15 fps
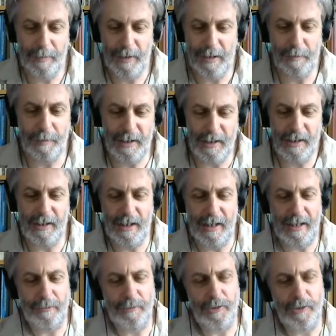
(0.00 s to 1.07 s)
PPE.
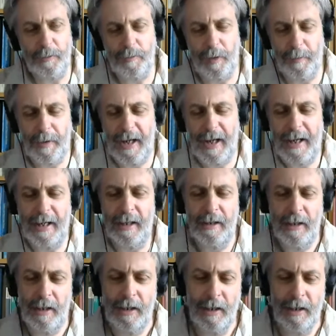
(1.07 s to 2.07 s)
How do you prepare?